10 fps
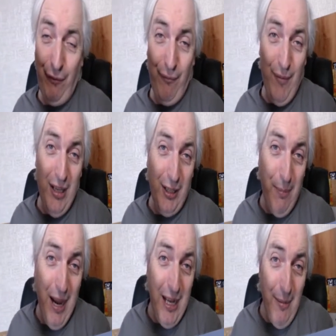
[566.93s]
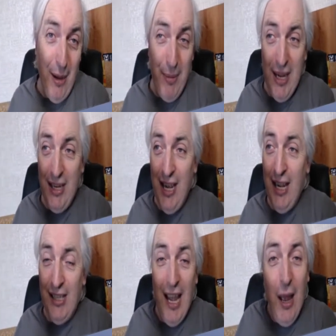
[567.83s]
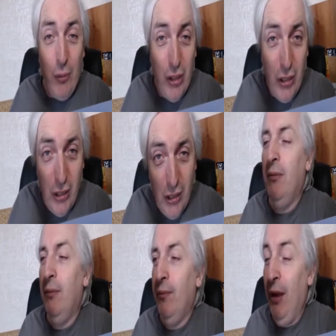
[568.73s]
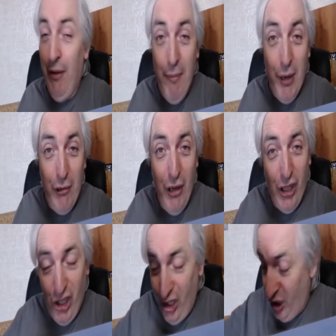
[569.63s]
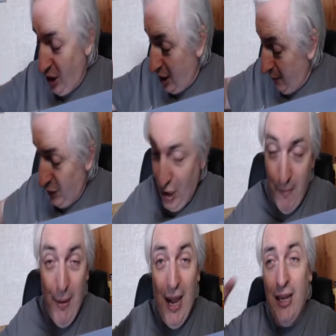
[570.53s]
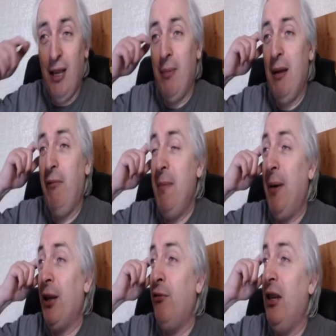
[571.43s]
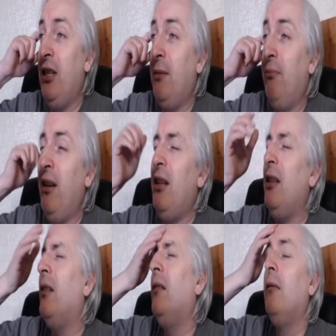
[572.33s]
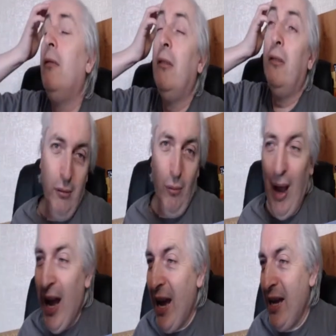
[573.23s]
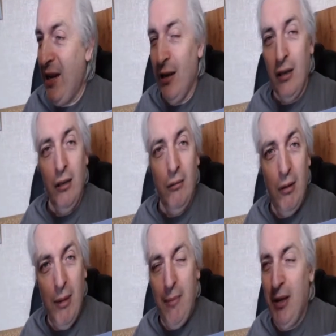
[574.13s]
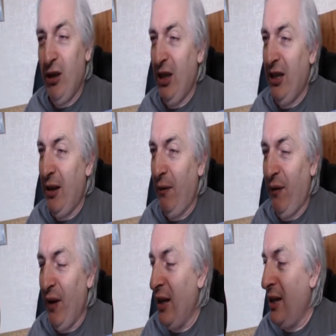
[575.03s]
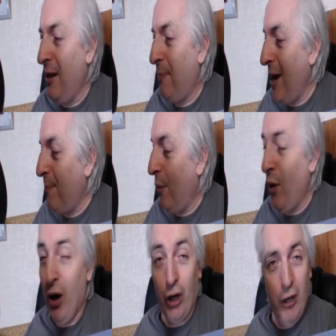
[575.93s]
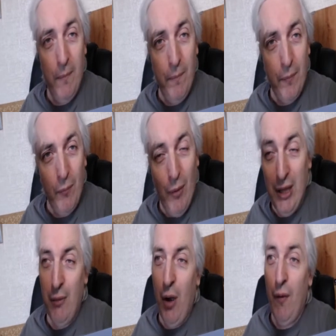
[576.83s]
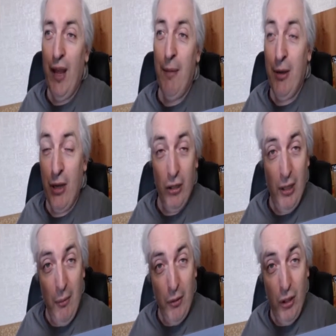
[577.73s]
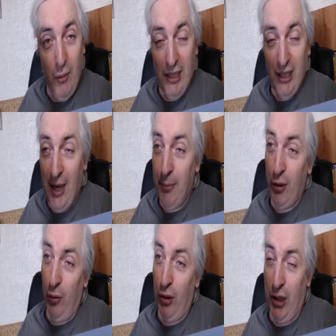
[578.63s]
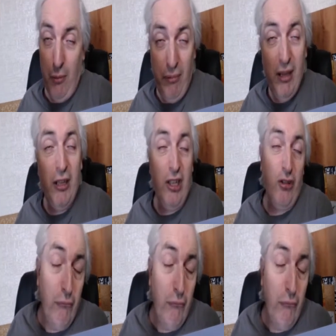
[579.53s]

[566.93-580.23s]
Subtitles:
in Spain about being kicked out. They're immigrants. They're having to come back. They're being repatriated to Britain. Why? Well, maybe because they didn't fill in the paperwork when they were over there because they were too exceptional because they were British.